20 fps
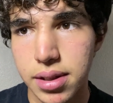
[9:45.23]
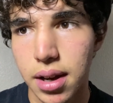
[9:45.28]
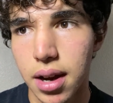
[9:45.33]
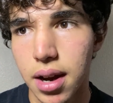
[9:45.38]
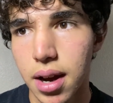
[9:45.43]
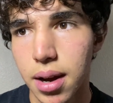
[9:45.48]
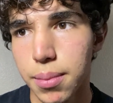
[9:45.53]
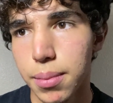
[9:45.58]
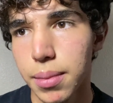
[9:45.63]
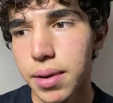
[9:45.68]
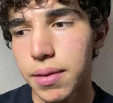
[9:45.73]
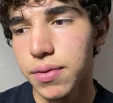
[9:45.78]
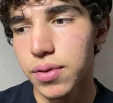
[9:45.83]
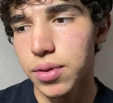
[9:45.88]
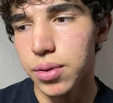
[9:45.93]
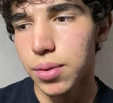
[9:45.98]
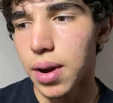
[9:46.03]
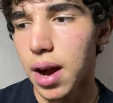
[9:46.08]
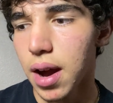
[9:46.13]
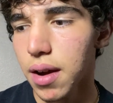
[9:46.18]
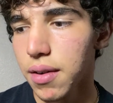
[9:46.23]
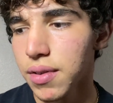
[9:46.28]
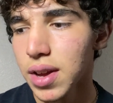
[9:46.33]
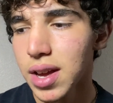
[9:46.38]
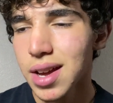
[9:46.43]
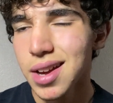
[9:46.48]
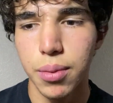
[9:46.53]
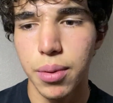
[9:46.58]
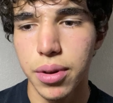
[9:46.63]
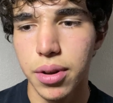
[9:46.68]
If you have,
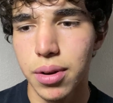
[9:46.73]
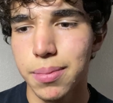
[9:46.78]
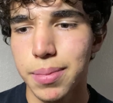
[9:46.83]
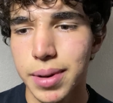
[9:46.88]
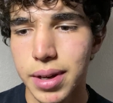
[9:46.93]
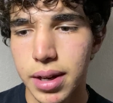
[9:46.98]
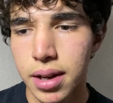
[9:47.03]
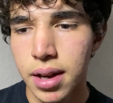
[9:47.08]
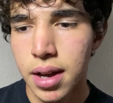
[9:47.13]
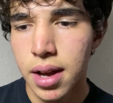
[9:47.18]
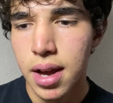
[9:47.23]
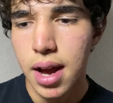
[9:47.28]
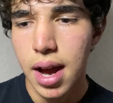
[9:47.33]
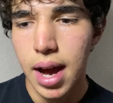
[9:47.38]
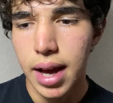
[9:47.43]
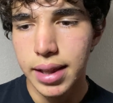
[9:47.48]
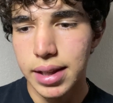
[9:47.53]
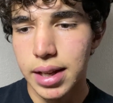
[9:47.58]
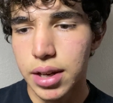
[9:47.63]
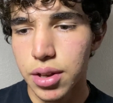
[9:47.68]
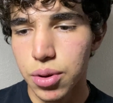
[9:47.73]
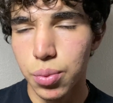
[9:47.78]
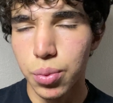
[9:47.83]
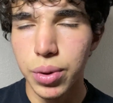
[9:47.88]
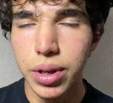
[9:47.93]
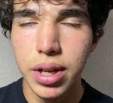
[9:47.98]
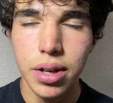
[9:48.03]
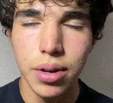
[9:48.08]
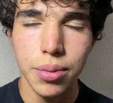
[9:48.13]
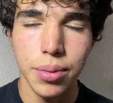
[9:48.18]
whether it be at the end of the
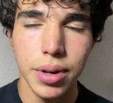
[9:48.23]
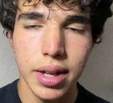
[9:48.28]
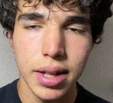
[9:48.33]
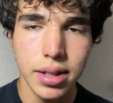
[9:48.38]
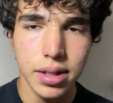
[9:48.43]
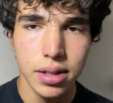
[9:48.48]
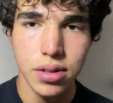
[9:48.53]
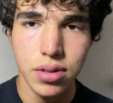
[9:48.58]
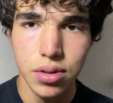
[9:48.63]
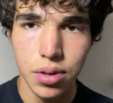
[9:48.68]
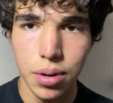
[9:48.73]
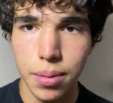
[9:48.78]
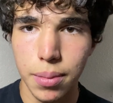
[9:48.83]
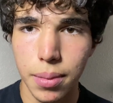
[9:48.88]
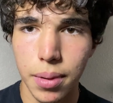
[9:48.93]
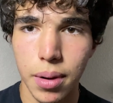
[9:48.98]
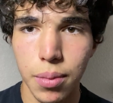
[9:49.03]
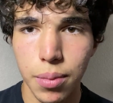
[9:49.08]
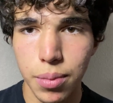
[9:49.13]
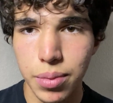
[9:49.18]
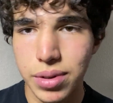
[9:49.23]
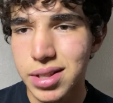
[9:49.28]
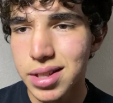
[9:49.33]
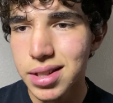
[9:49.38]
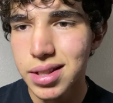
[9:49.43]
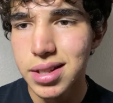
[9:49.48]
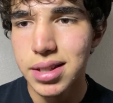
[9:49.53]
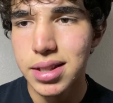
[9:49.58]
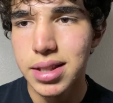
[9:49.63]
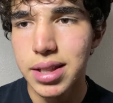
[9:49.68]
week or when it hits a certain
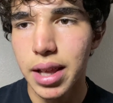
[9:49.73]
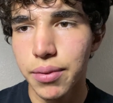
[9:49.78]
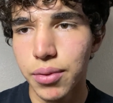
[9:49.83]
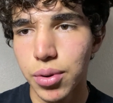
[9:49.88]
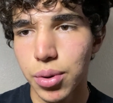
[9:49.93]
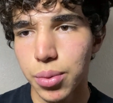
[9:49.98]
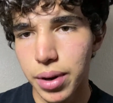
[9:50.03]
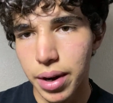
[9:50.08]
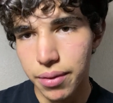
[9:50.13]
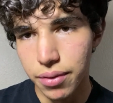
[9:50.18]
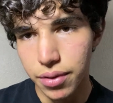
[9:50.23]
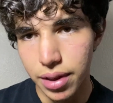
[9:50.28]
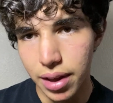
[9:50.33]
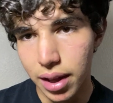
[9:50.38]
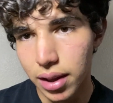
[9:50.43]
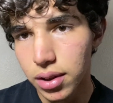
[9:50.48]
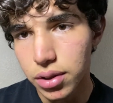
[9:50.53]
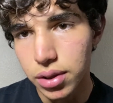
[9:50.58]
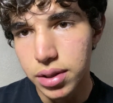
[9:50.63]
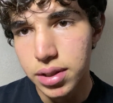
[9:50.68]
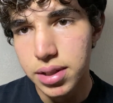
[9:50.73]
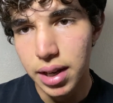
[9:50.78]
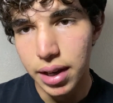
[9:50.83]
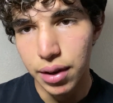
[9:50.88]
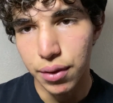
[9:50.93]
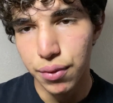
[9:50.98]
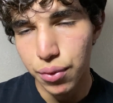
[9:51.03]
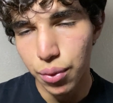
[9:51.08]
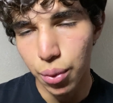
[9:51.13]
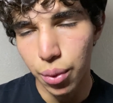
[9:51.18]
resistance level, whatever that looks
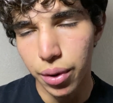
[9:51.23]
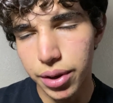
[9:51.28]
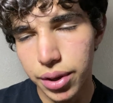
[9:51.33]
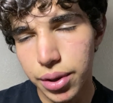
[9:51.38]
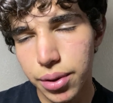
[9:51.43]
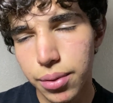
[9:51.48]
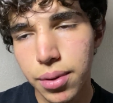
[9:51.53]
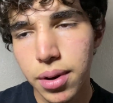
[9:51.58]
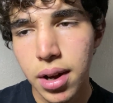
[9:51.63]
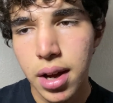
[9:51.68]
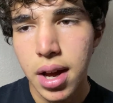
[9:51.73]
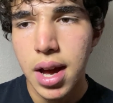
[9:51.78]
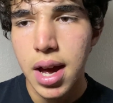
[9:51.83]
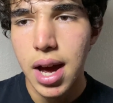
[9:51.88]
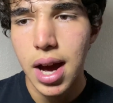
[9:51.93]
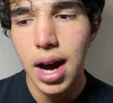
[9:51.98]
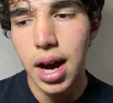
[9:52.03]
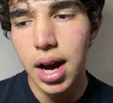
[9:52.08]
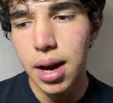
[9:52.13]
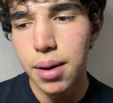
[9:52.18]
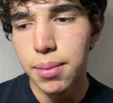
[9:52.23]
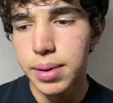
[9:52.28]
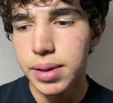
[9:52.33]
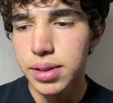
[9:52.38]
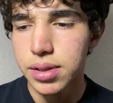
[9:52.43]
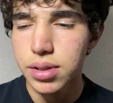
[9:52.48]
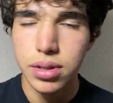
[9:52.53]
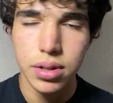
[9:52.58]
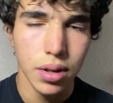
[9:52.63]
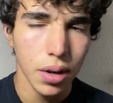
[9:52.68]
like for you, and
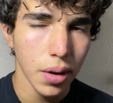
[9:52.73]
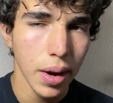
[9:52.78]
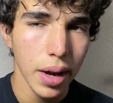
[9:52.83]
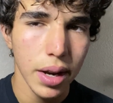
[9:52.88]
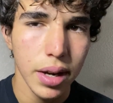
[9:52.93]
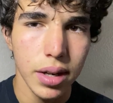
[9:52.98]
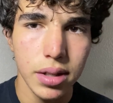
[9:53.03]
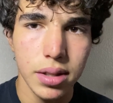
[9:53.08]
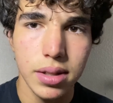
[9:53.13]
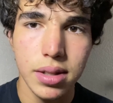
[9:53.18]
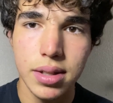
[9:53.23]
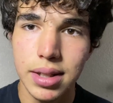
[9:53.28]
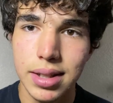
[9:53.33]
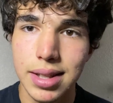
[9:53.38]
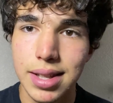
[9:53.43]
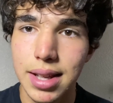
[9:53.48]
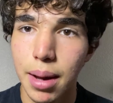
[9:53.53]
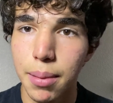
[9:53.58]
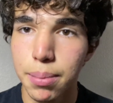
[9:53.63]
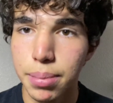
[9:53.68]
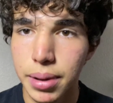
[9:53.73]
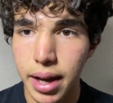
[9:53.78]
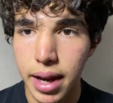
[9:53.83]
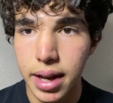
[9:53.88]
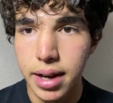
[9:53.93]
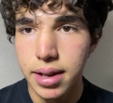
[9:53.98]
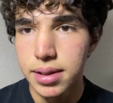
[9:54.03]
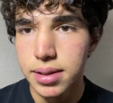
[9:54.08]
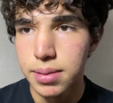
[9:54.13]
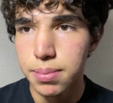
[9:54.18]
just go ahead and stick to that
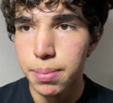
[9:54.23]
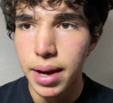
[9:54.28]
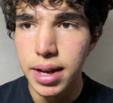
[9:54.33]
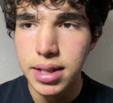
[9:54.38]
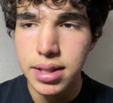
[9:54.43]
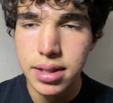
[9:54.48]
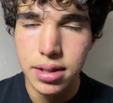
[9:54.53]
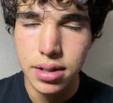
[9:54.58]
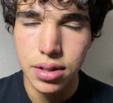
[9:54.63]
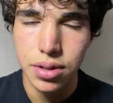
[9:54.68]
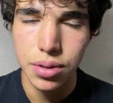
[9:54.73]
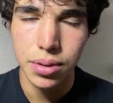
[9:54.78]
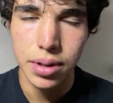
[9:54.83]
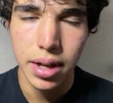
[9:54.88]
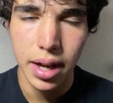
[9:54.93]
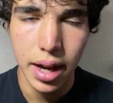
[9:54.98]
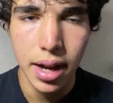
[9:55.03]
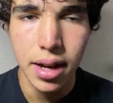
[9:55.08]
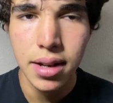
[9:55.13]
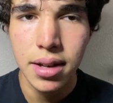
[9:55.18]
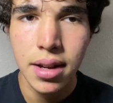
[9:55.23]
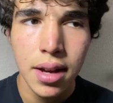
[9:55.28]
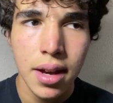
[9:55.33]
plan as best as you can.